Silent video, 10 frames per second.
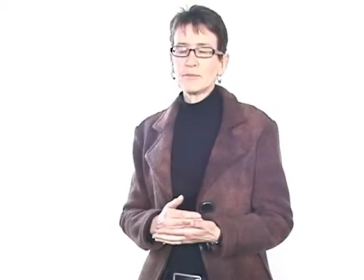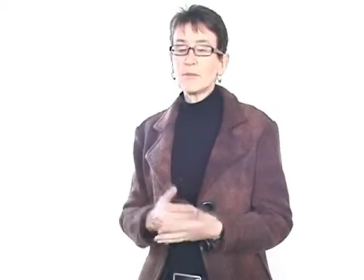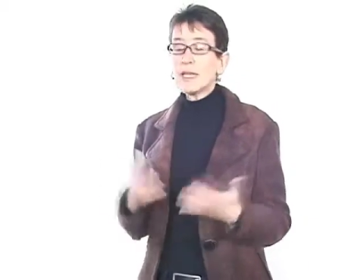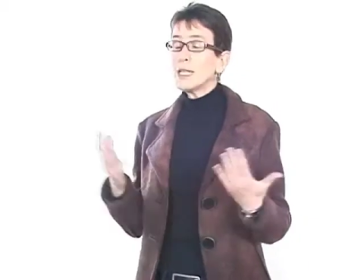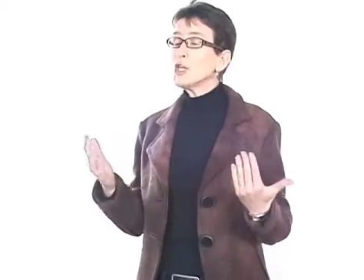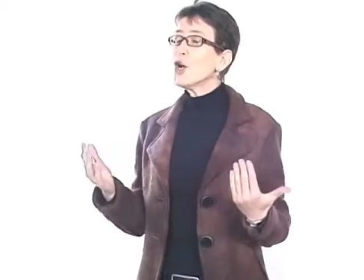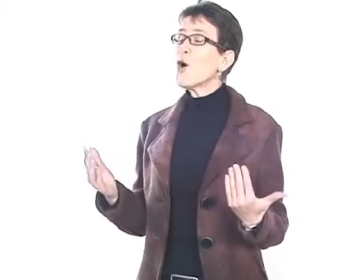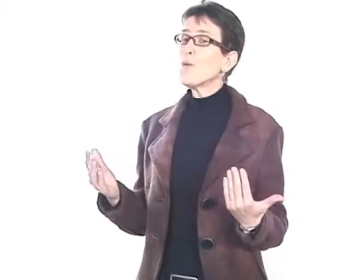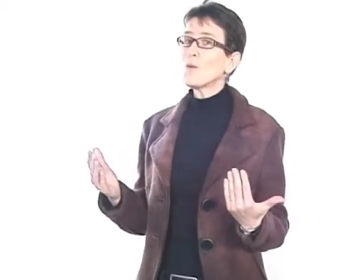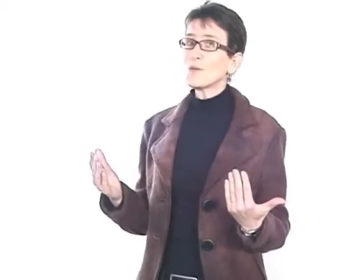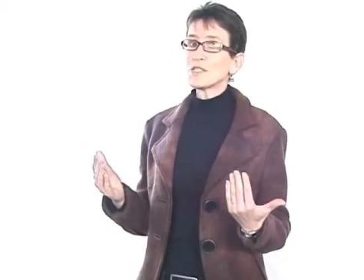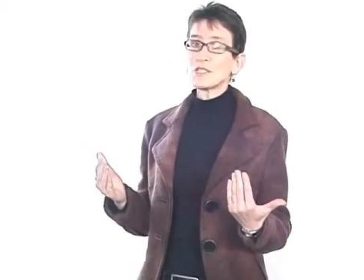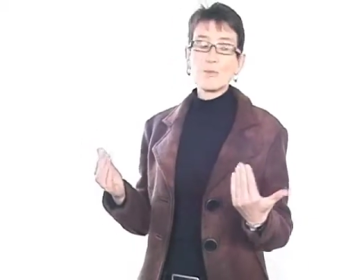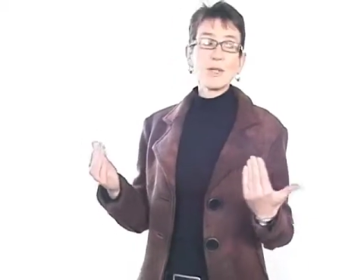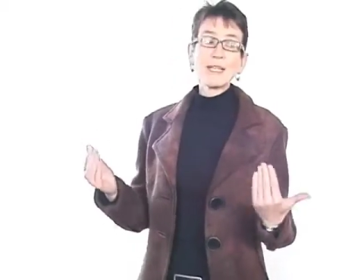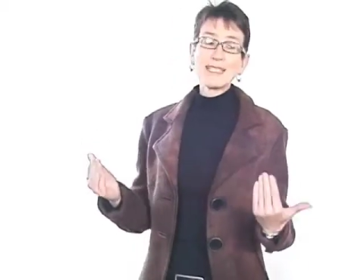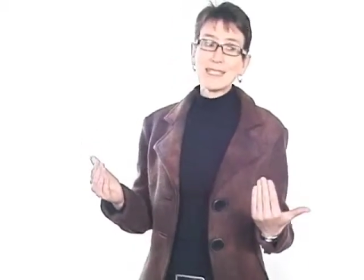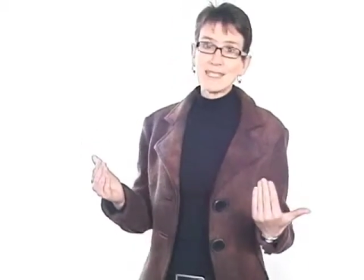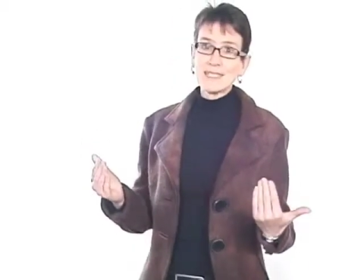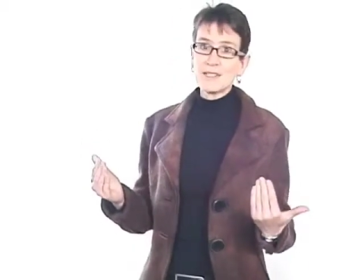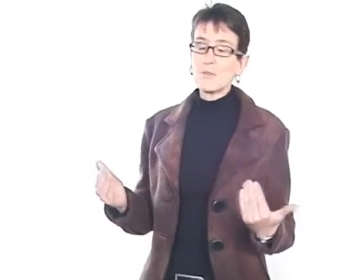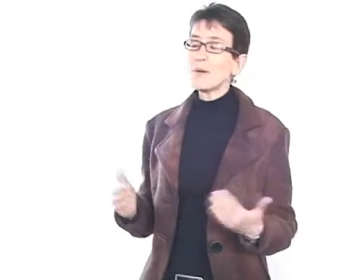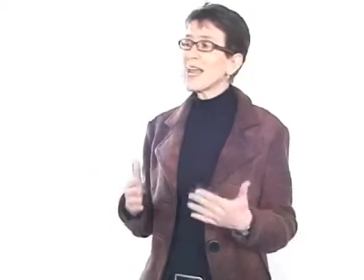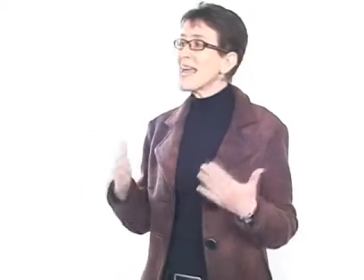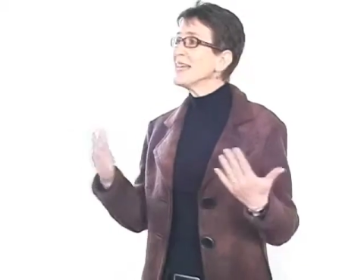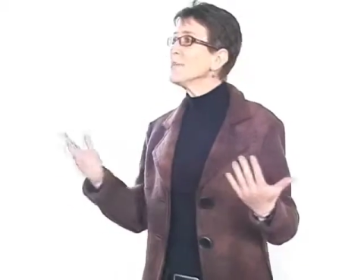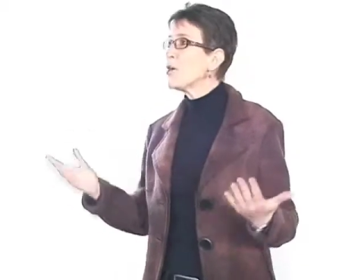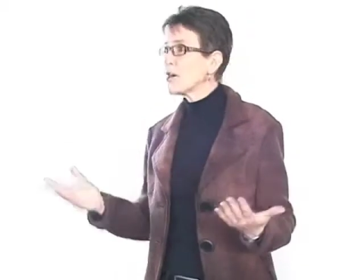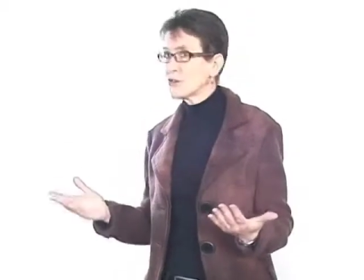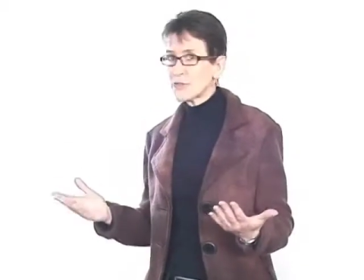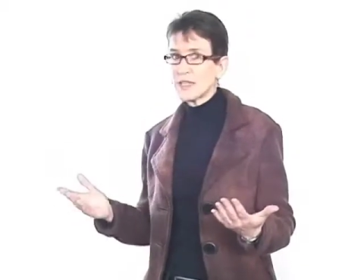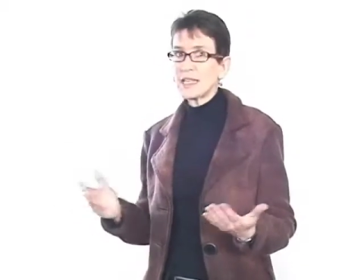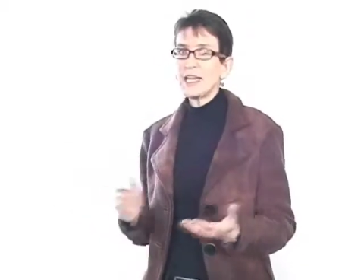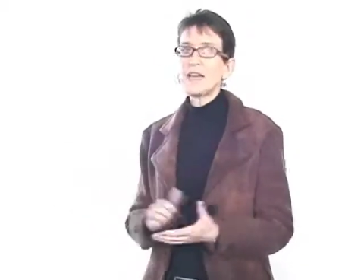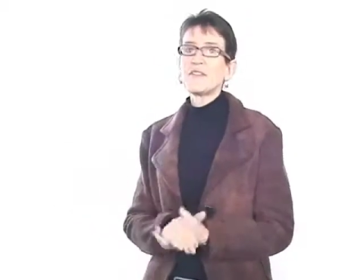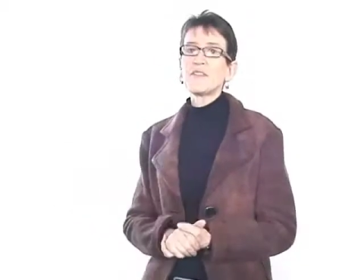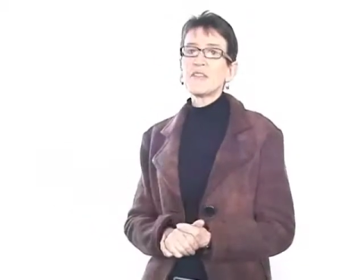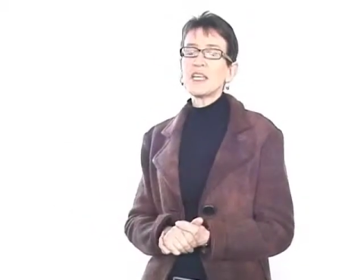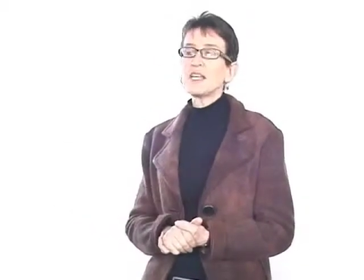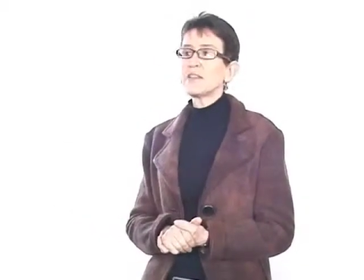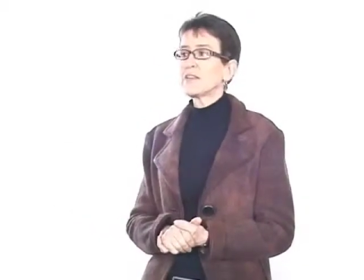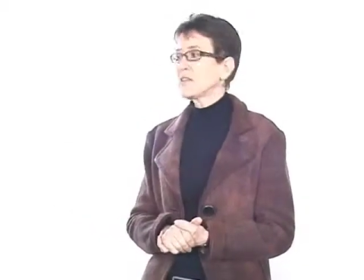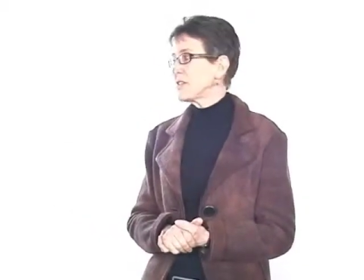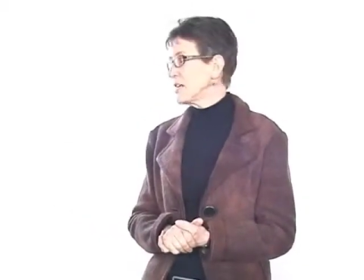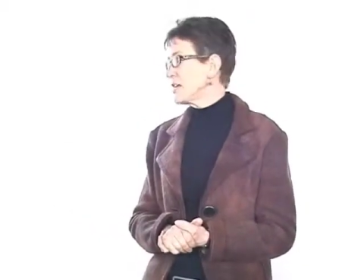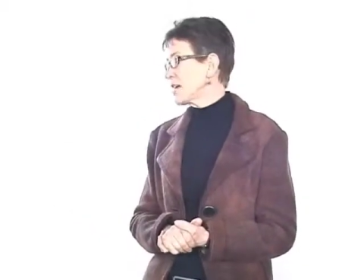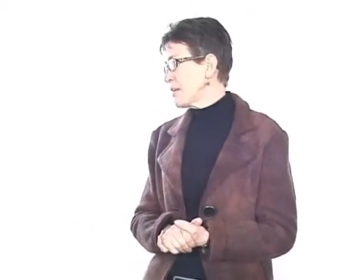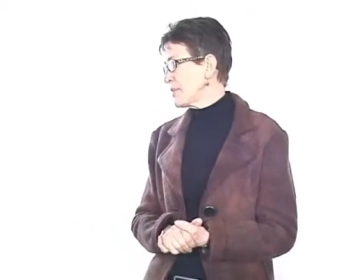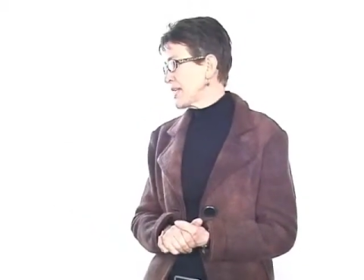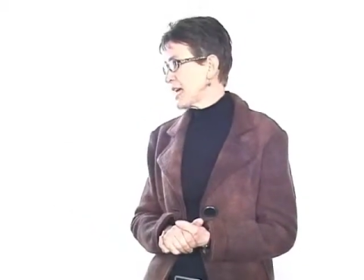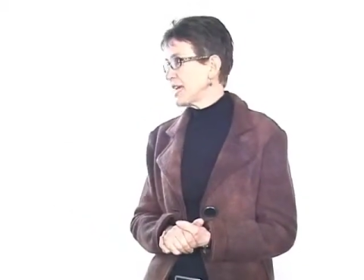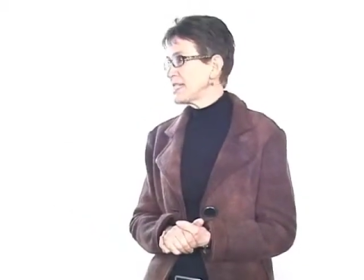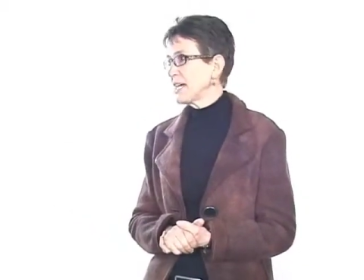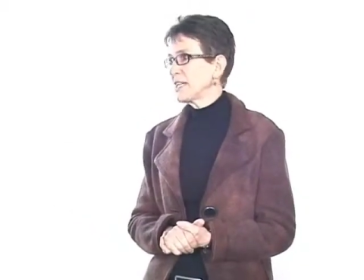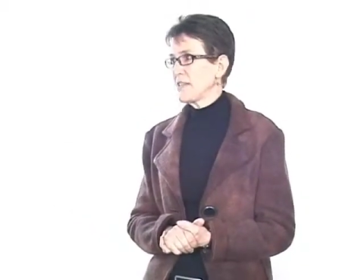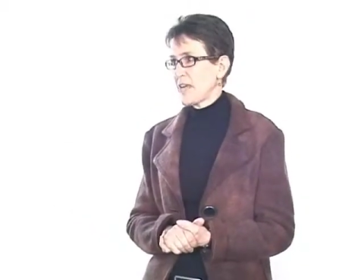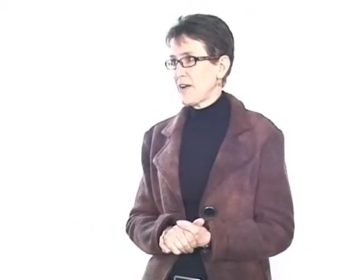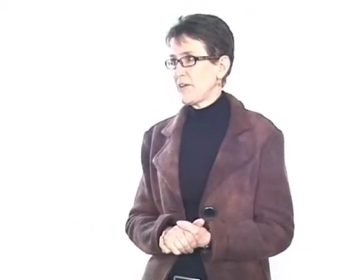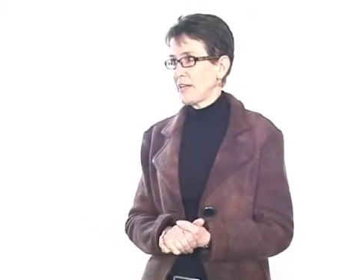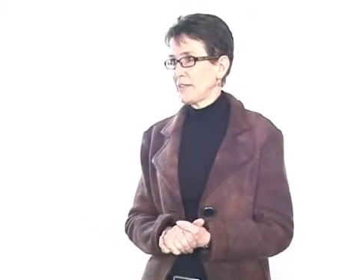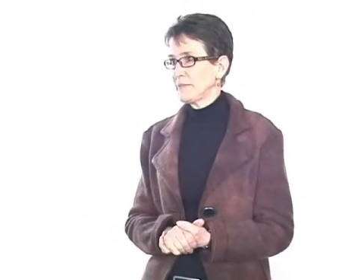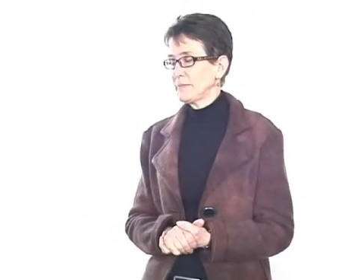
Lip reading: We didn't know what existed, but any monitoring that the company had done in the area.